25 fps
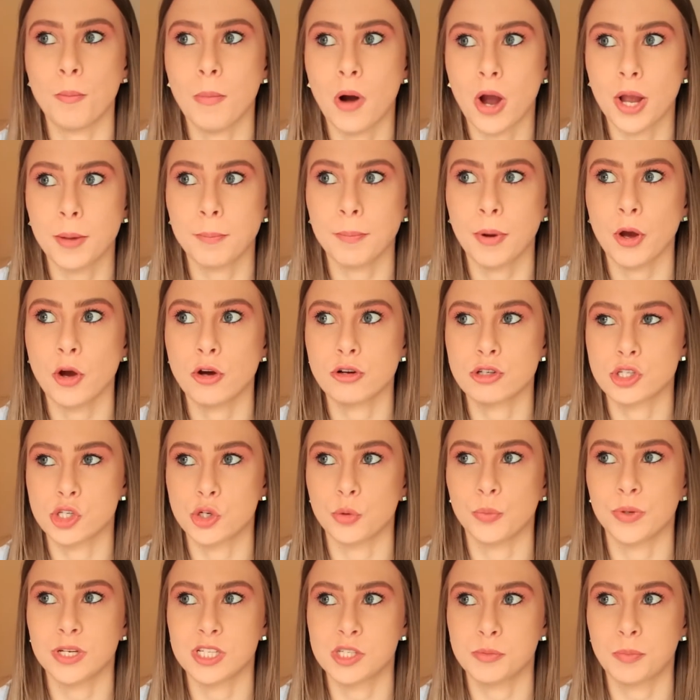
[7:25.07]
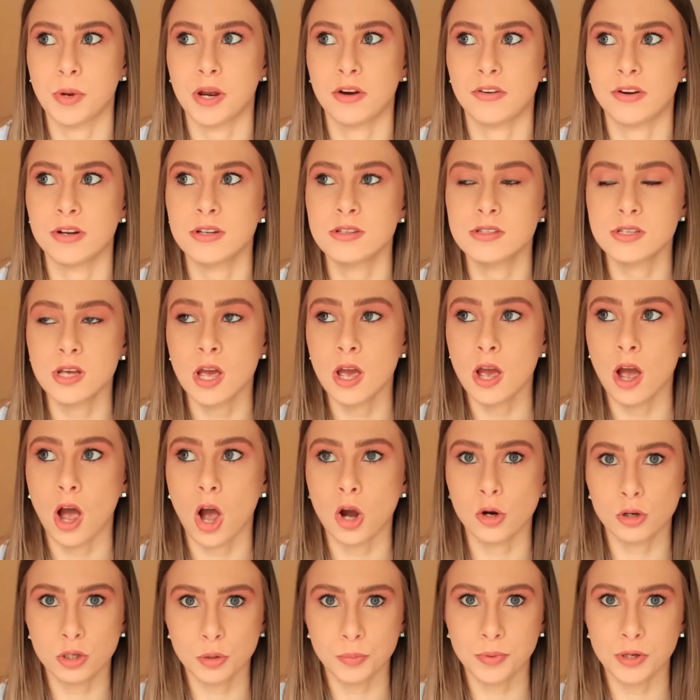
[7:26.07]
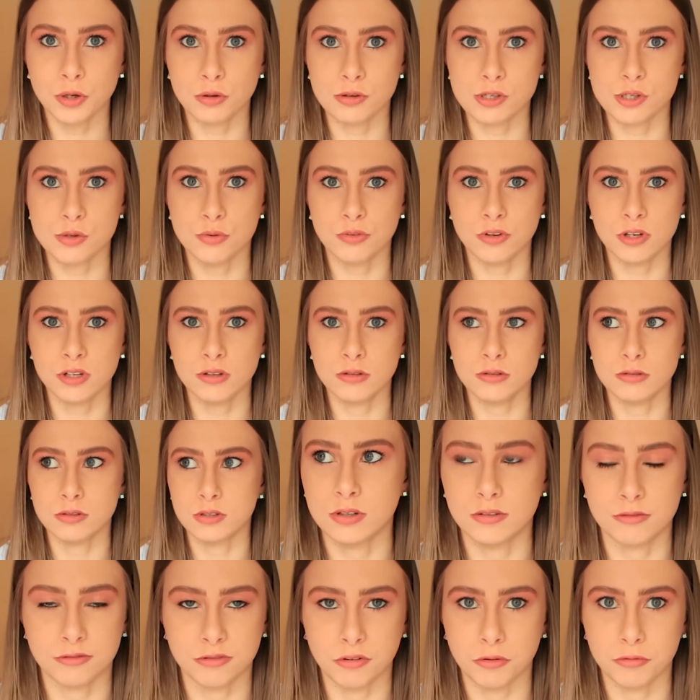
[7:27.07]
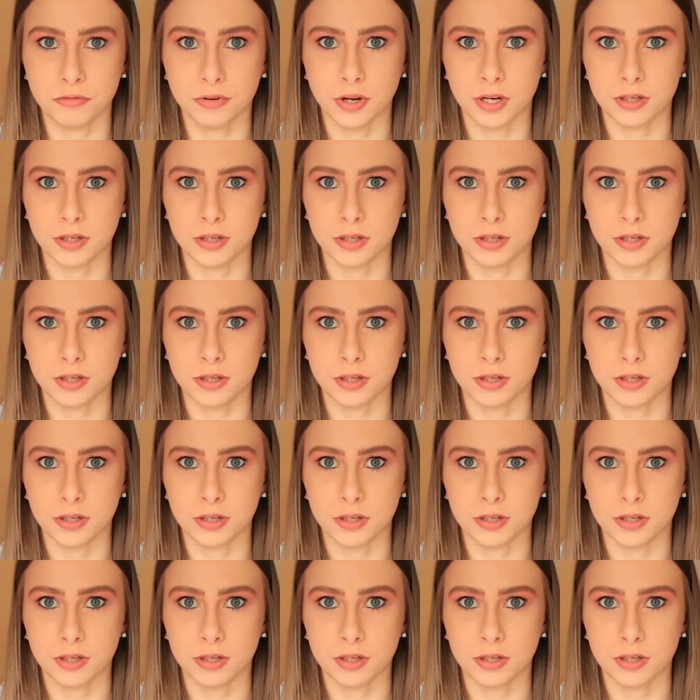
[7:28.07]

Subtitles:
my personal experience. I'm gonna be honest with you, didn't feel